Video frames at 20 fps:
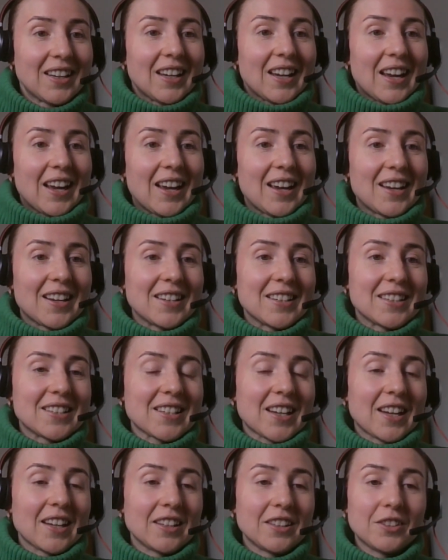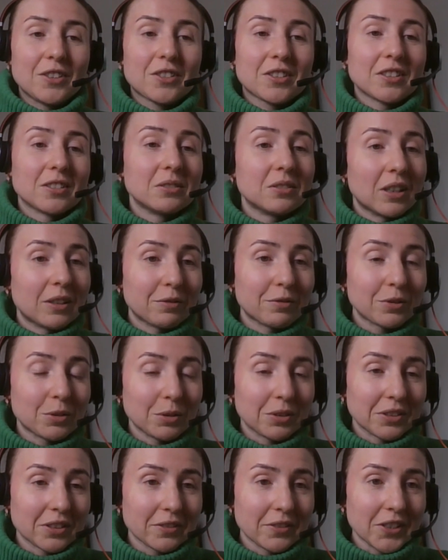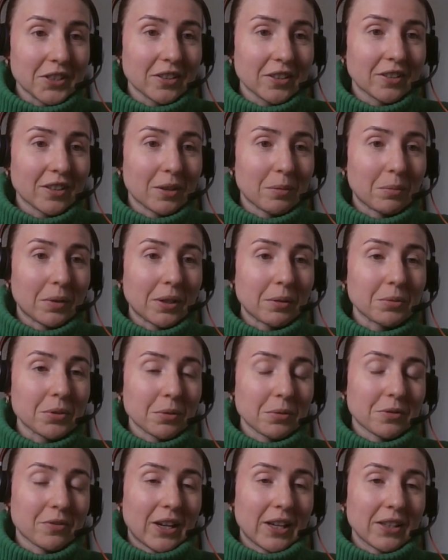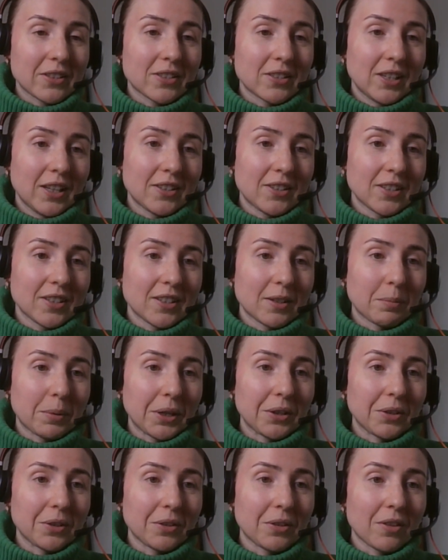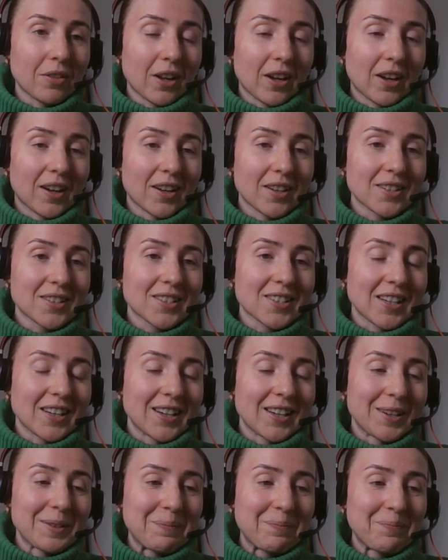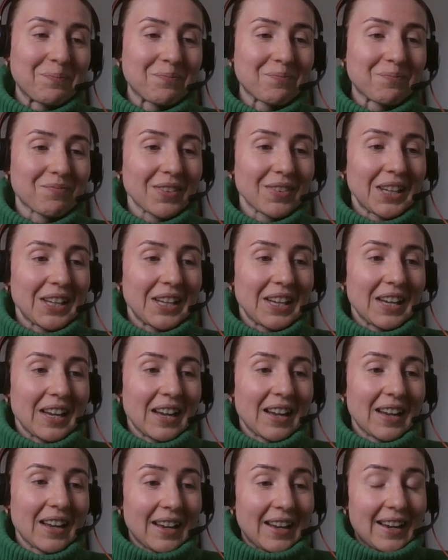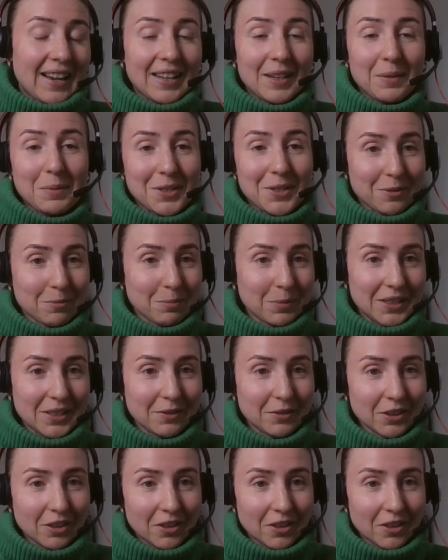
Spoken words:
And I used to love going to visit them, and I was always fascinated about that elements of medieval